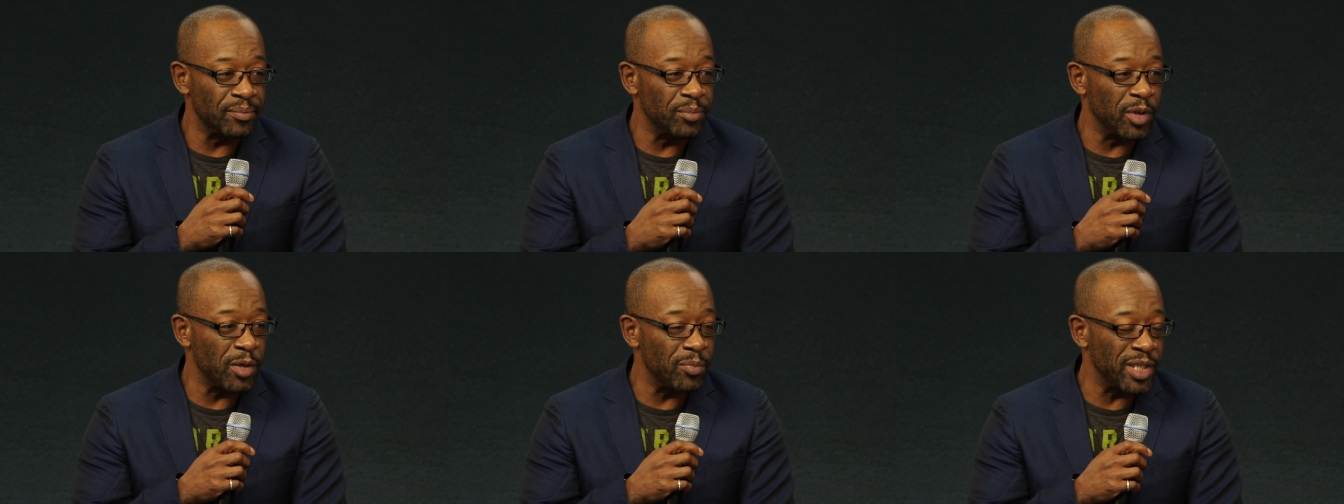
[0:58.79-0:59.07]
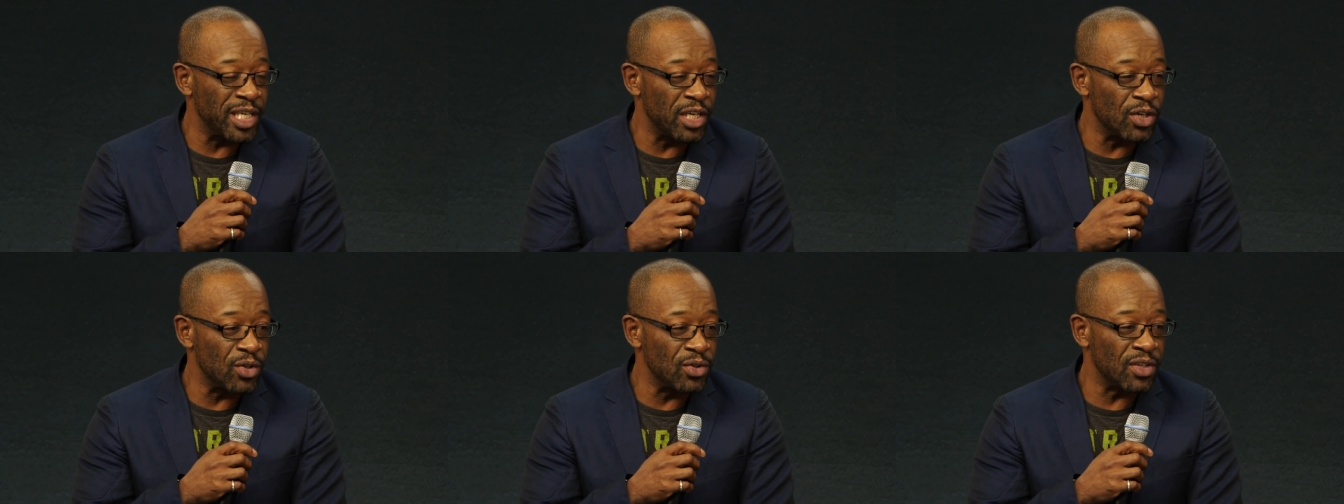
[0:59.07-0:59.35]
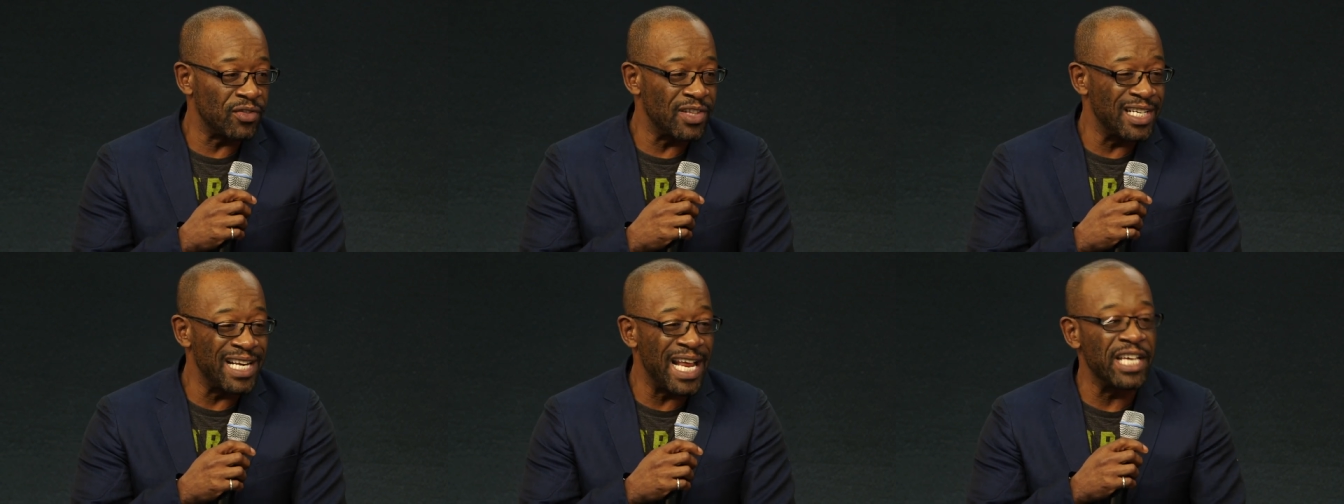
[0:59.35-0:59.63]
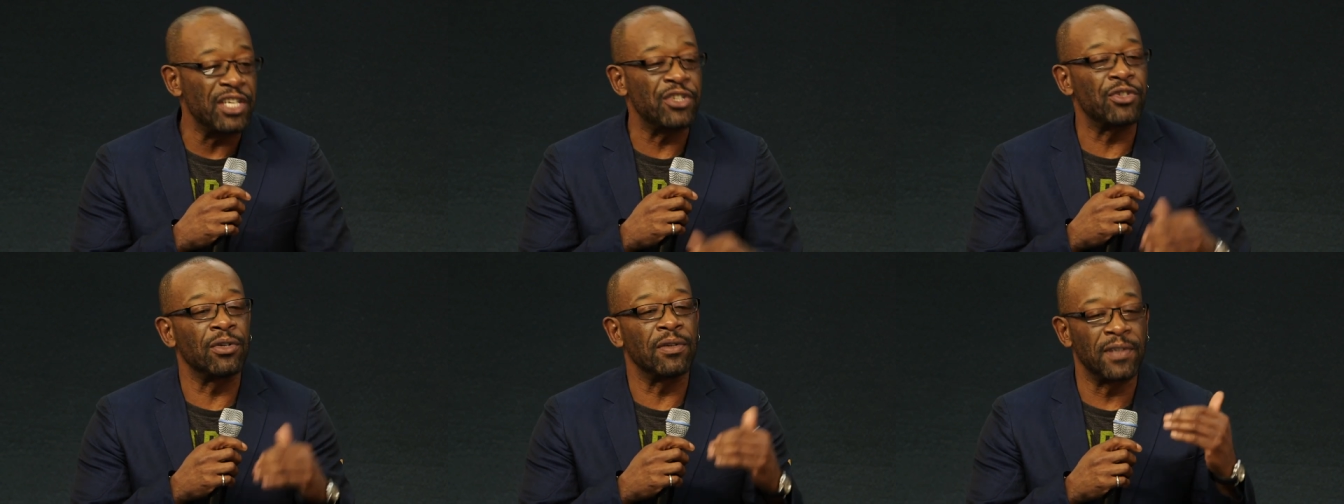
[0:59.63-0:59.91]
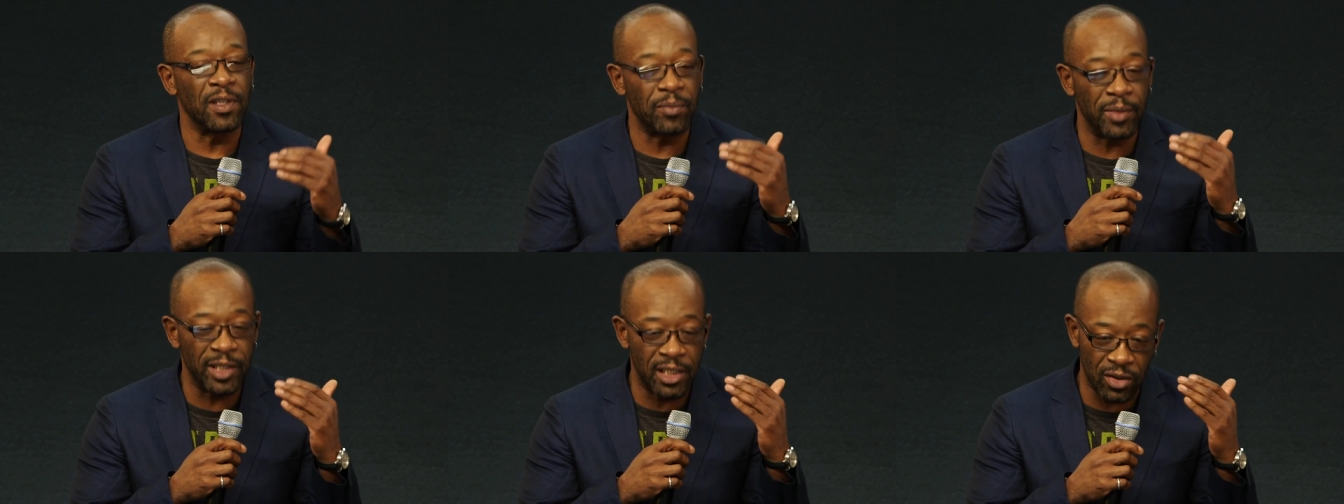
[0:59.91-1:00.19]
but because of the nature
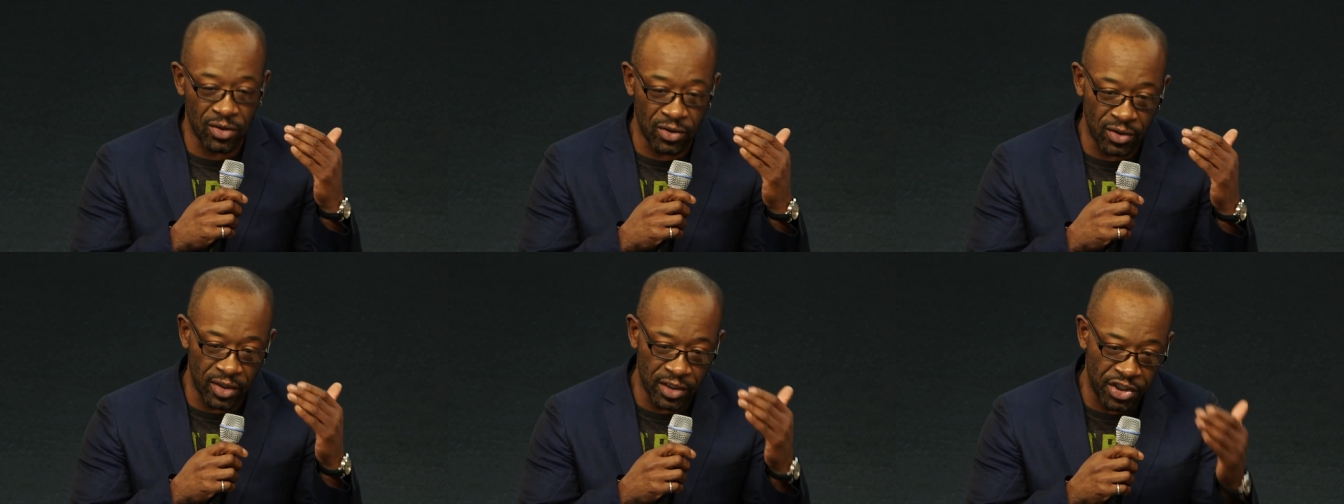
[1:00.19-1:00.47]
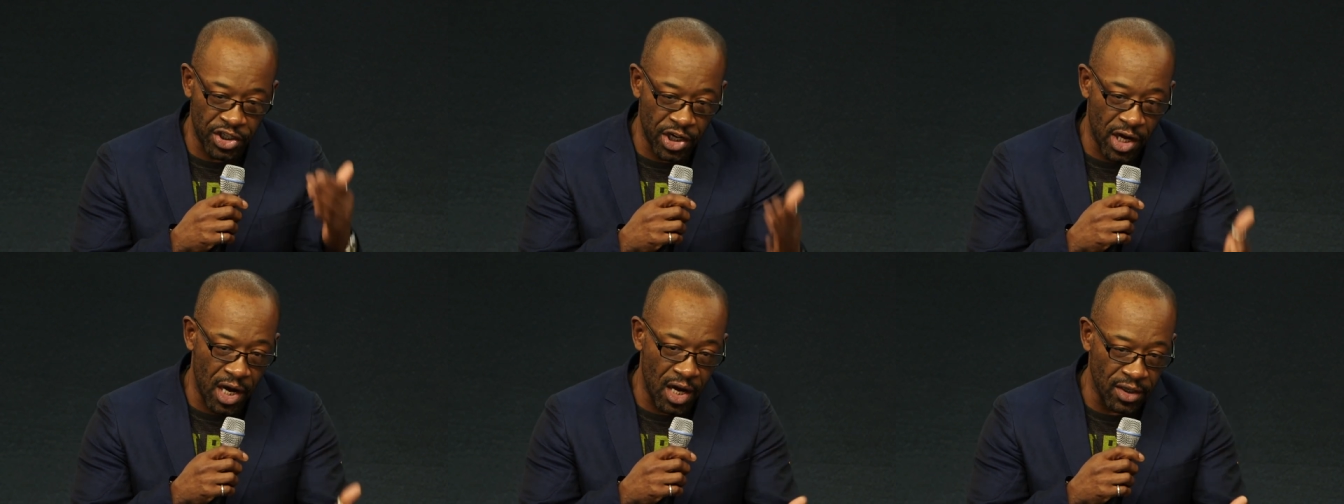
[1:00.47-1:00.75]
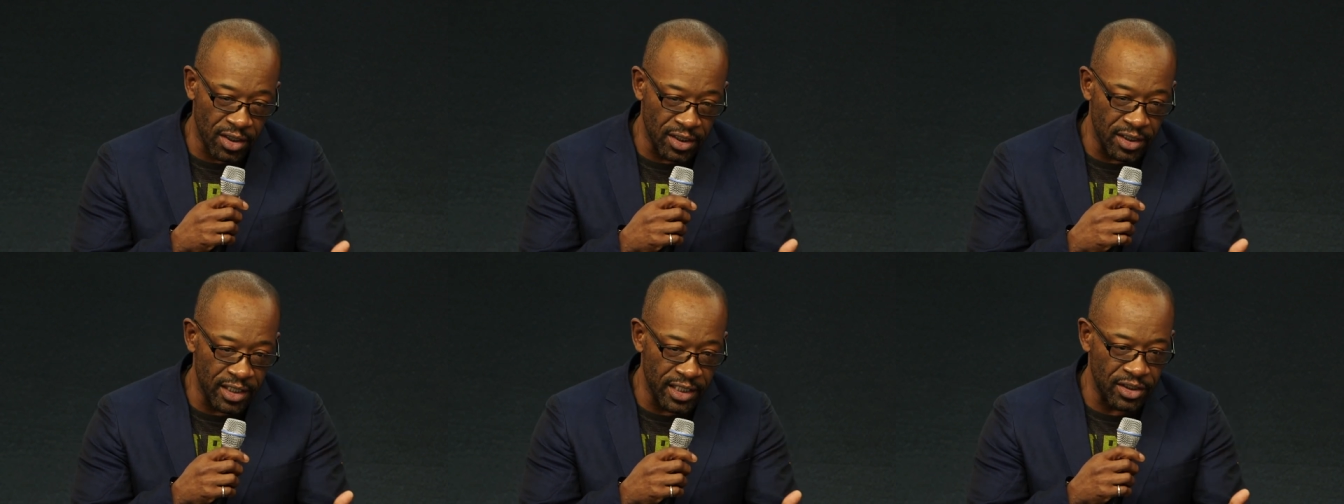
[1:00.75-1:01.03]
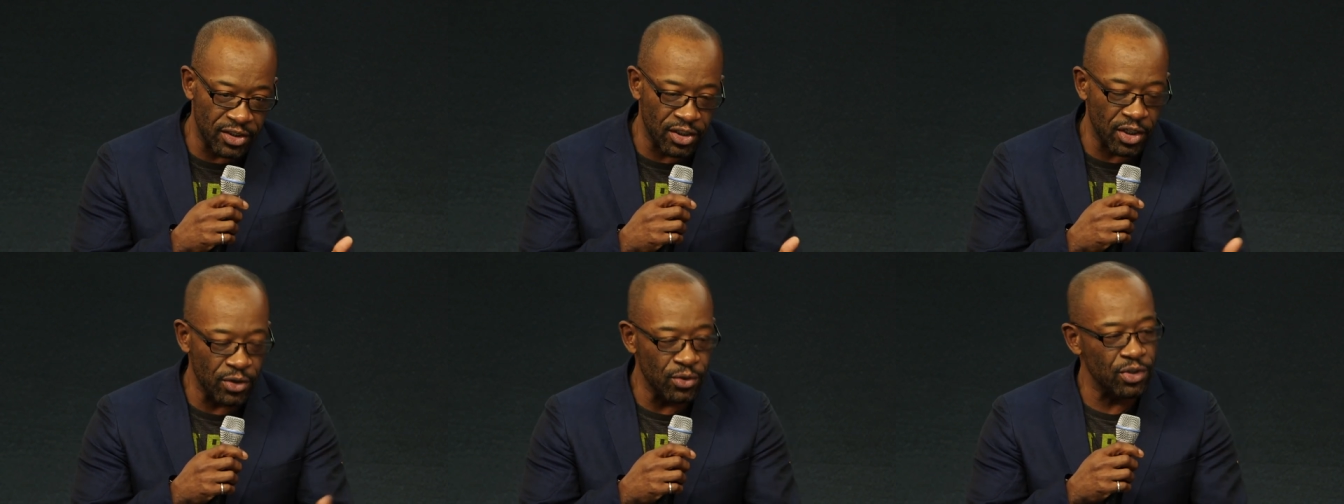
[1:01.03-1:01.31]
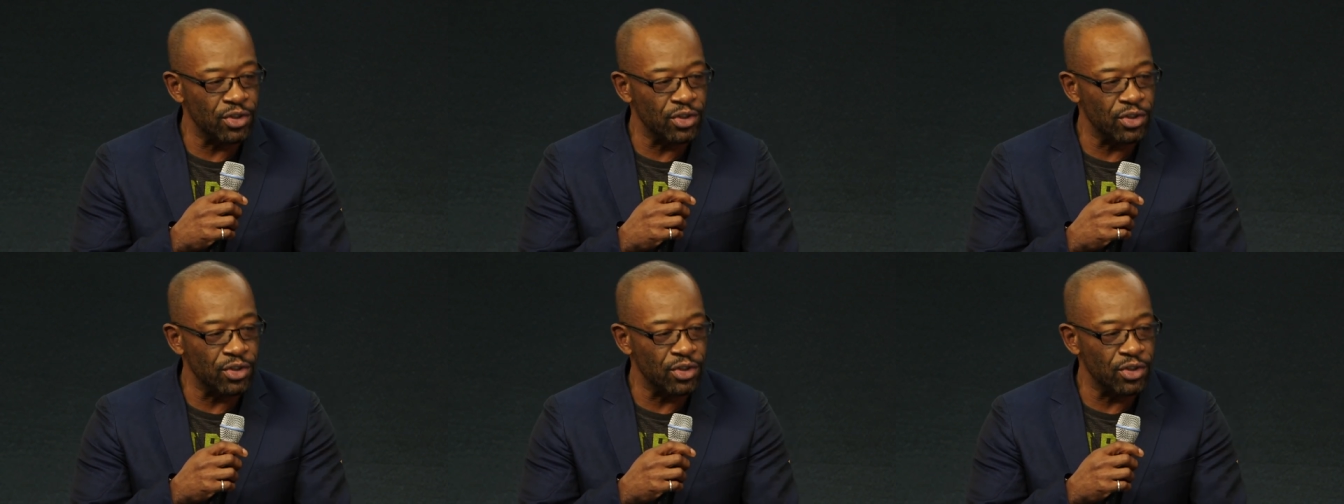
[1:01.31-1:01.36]
of it, because the jargon is so